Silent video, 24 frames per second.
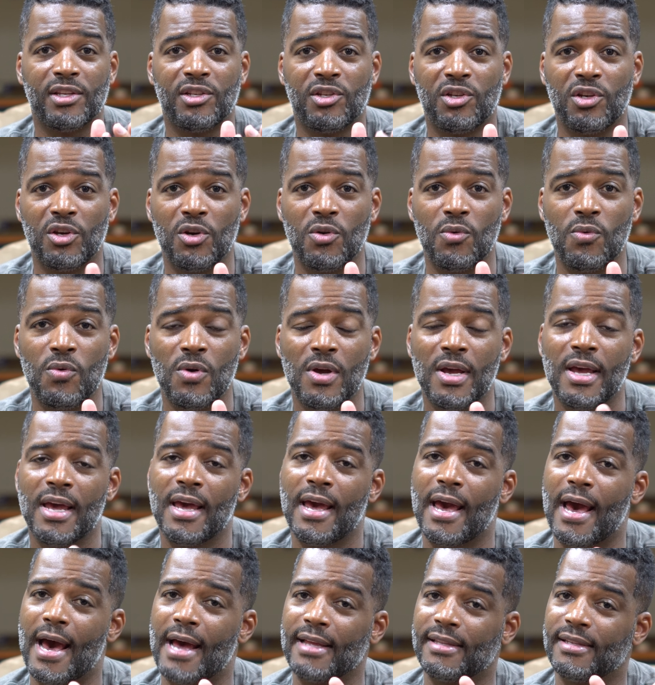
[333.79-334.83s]
two
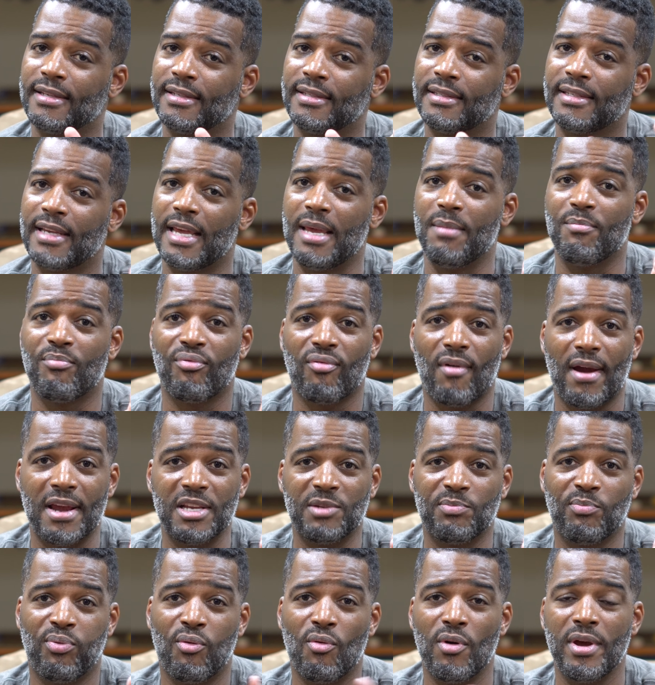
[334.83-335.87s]
at the same
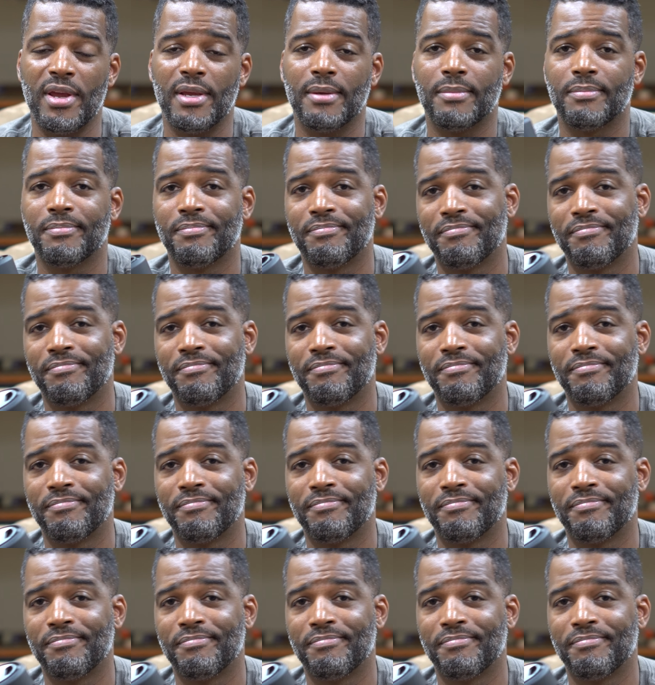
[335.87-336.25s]
price point,